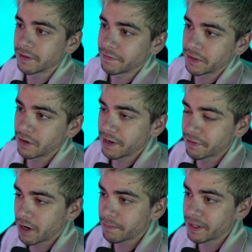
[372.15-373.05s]
If you don't have
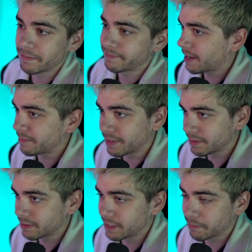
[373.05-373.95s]
Carpet,
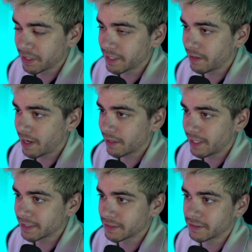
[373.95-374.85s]
it's seen playing a lot of
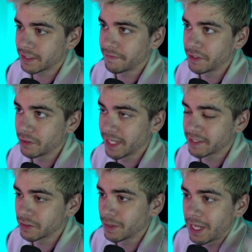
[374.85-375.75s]
lists. If you do
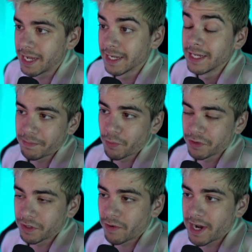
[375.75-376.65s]
like Zoo a lot, it might be
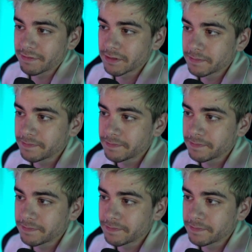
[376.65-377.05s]
worth the craft.